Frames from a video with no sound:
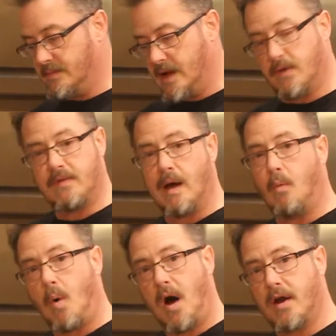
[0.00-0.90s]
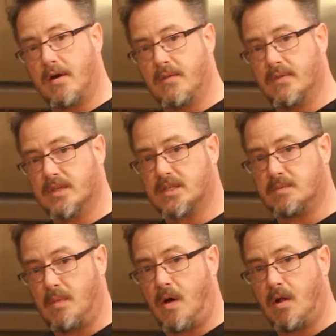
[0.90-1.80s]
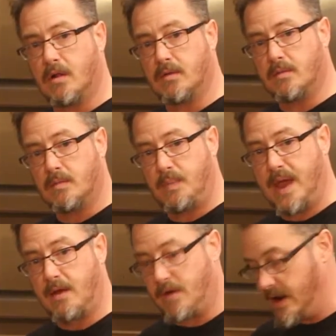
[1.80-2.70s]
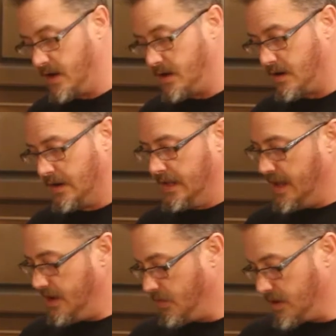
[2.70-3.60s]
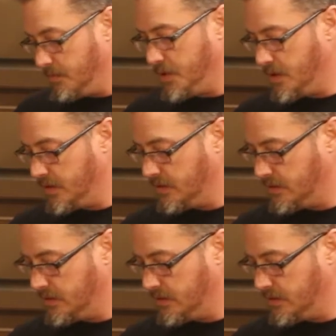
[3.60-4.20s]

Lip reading: Now we've got water in this small pan right here, and we're going to put